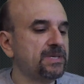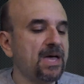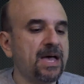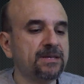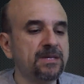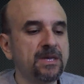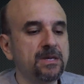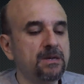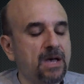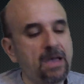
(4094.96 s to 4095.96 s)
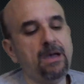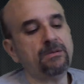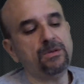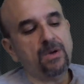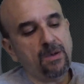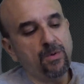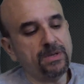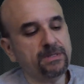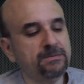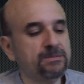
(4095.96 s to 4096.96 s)
not, I, I you know, I
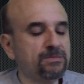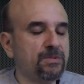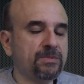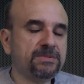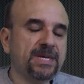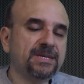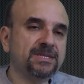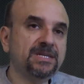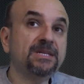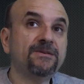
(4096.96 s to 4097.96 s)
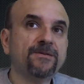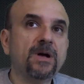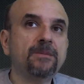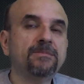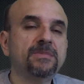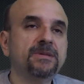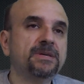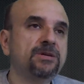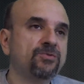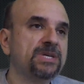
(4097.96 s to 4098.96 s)
want to take a deity from
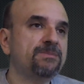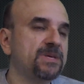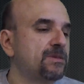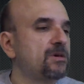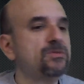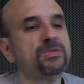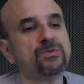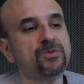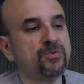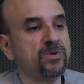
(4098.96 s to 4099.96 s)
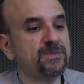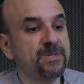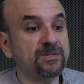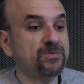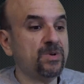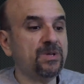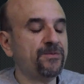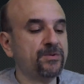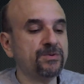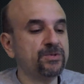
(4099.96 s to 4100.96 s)
the Greek mythos or the Norse mythos. Well,
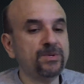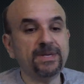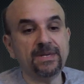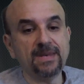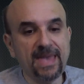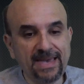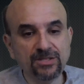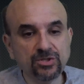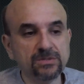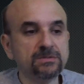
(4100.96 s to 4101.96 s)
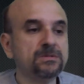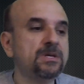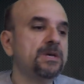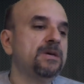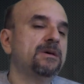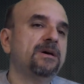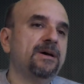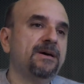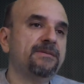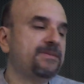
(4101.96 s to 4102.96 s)
if we're doing an Asian
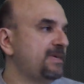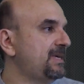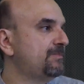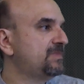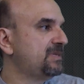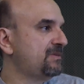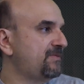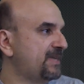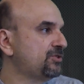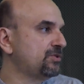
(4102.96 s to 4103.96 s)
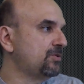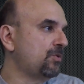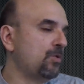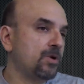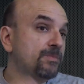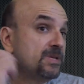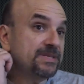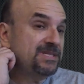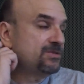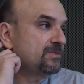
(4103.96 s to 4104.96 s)
uh, themed adventure or a
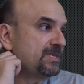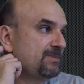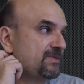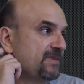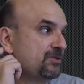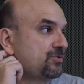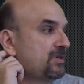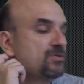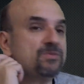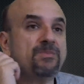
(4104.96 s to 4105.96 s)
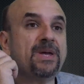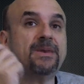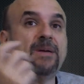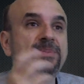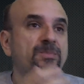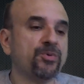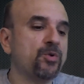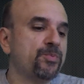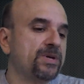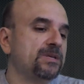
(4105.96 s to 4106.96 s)
Middle Eastern themed adventure, theirs might not be
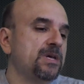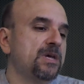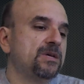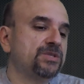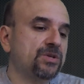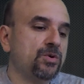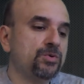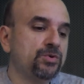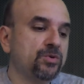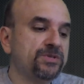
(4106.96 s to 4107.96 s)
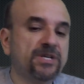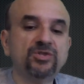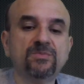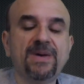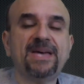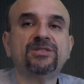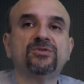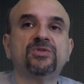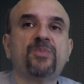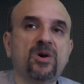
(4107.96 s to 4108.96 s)
appropriate. So your dungeon
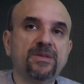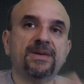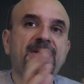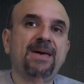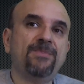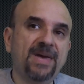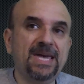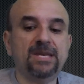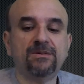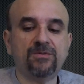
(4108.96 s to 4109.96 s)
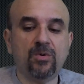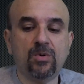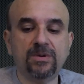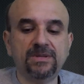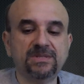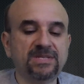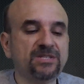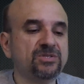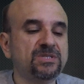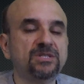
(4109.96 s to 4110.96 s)
master, as part of the campaign of, or in the
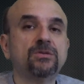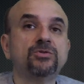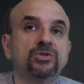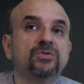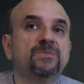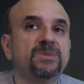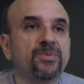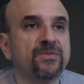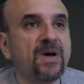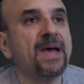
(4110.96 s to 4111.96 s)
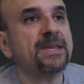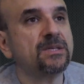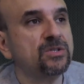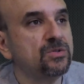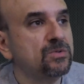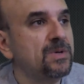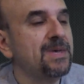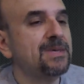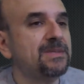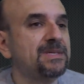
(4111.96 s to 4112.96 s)
session zero, should be providing you
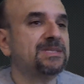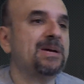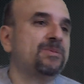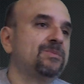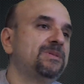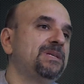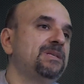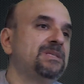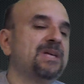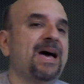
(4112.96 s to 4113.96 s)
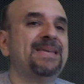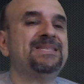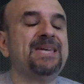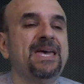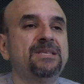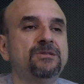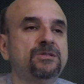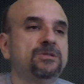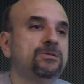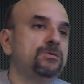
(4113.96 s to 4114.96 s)
the acceptable deities. I
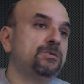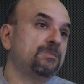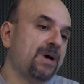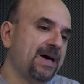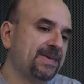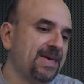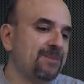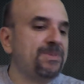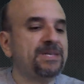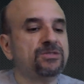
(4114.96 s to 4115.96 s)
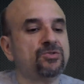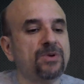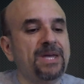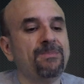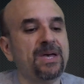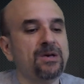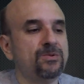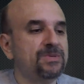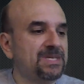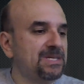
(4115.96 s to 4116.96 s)
tend to, in my campaigns, create my
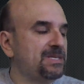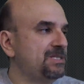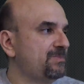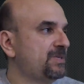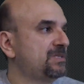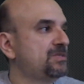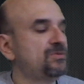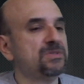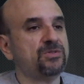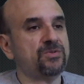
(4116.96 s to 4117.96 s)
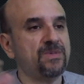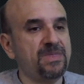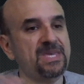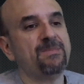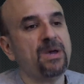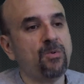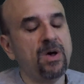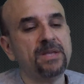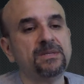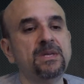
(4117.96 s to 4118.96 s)
own deities because there's a certain theme I
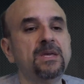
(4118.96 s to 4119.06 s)
want.